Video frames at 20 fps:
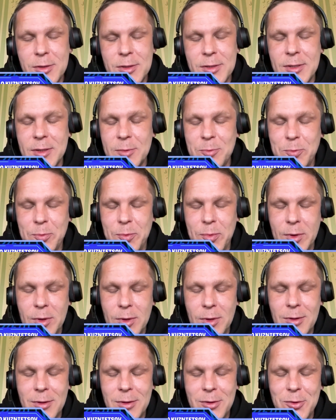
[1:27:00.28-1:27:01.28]

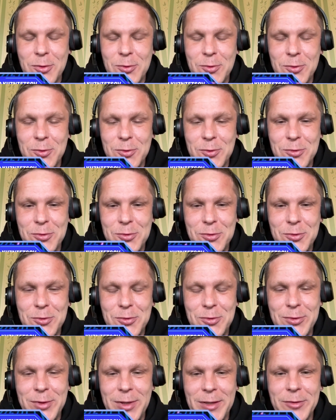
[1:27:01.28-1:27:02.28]
simple
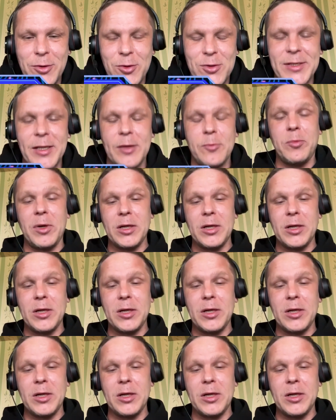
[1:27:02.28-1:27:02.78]
to understand.